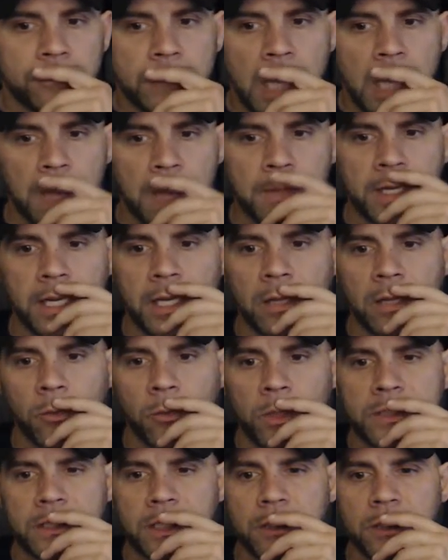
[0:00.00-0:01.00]
I'm getting a
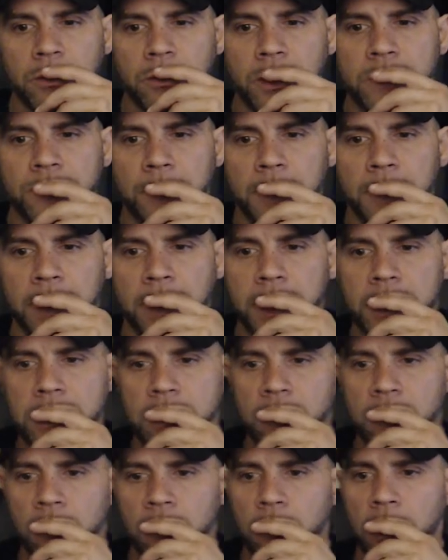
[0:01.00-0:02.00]
whistling noise from my
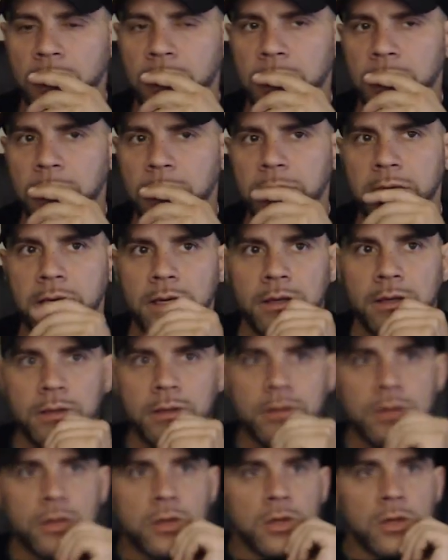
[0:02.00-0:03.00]
engine. What could it be?
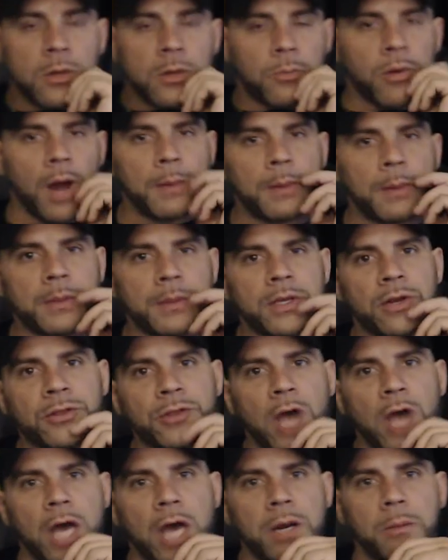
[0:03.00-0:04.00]
Probably your
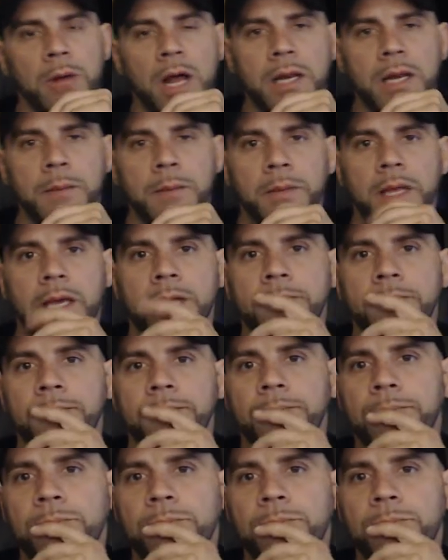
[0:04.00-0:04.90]
throttle body blade,